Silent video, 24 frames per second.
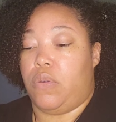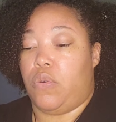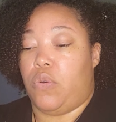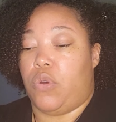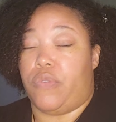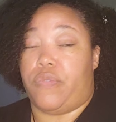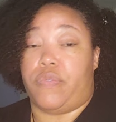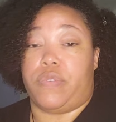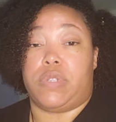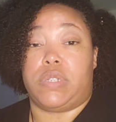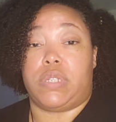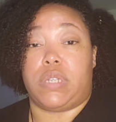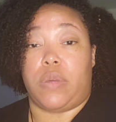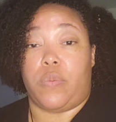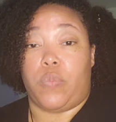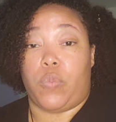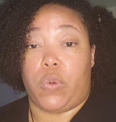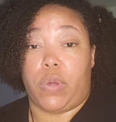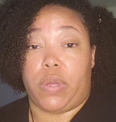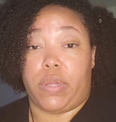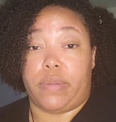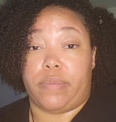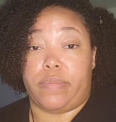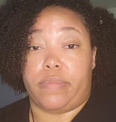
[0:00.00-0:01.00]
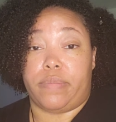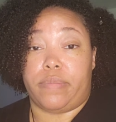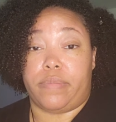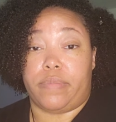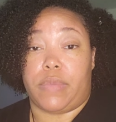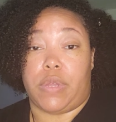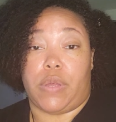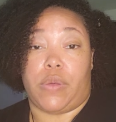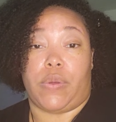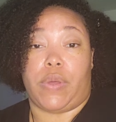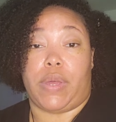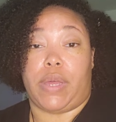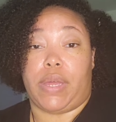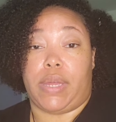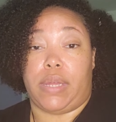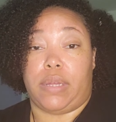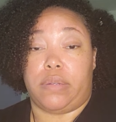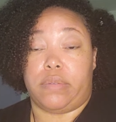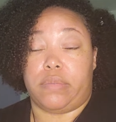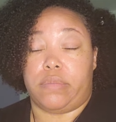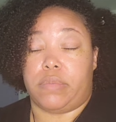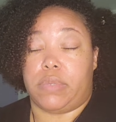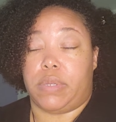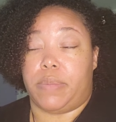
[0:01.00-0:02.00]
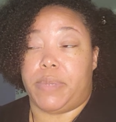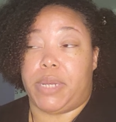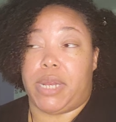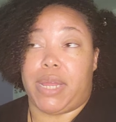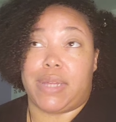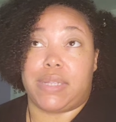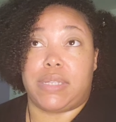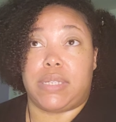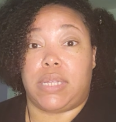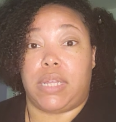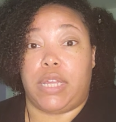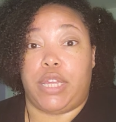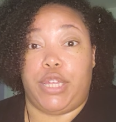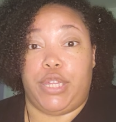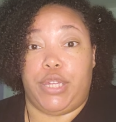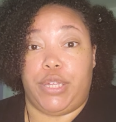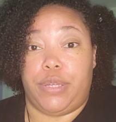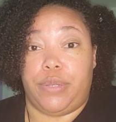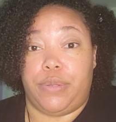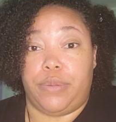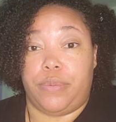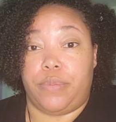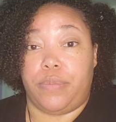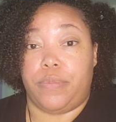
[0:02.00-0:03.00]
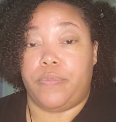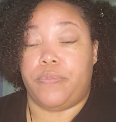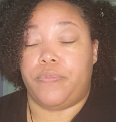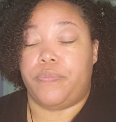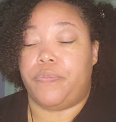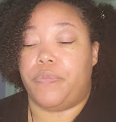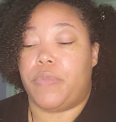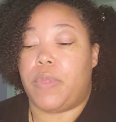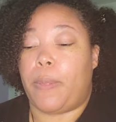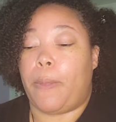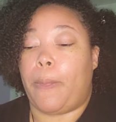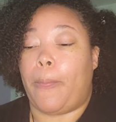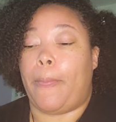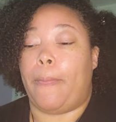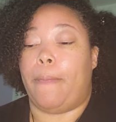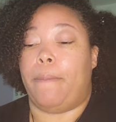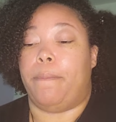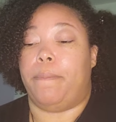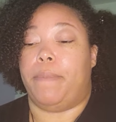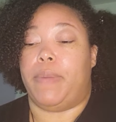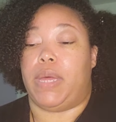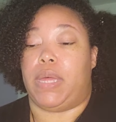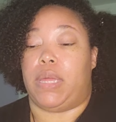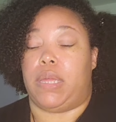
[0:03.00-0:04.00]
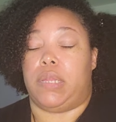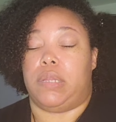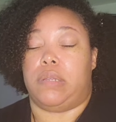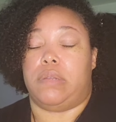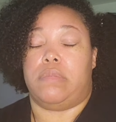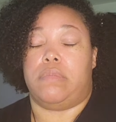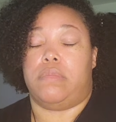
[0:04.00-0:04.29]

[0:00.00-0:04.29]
or for someone, okay? Let me not say you, but